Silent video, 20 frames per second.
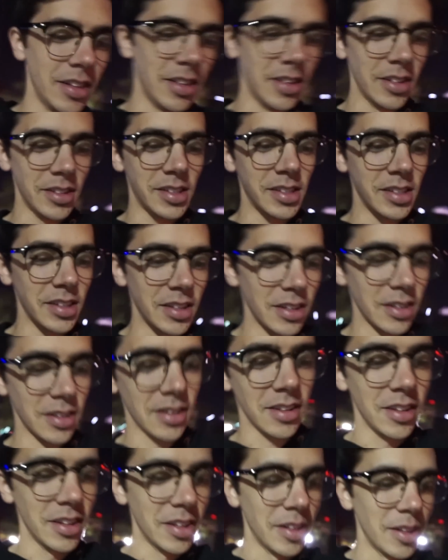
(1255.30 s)
Let's see.
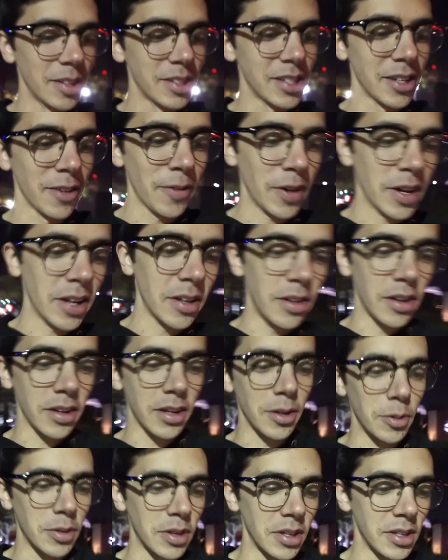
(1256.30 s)
Let's see if I get
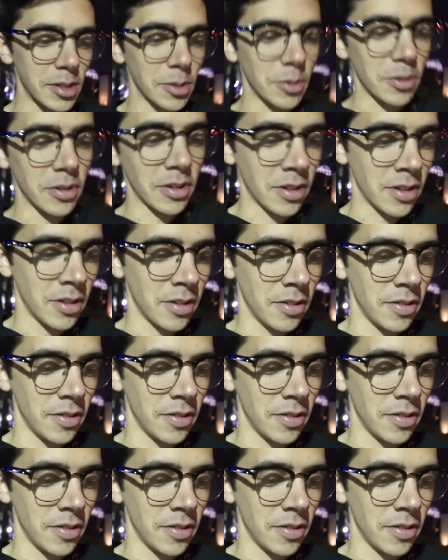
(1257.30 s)
lucky with this one.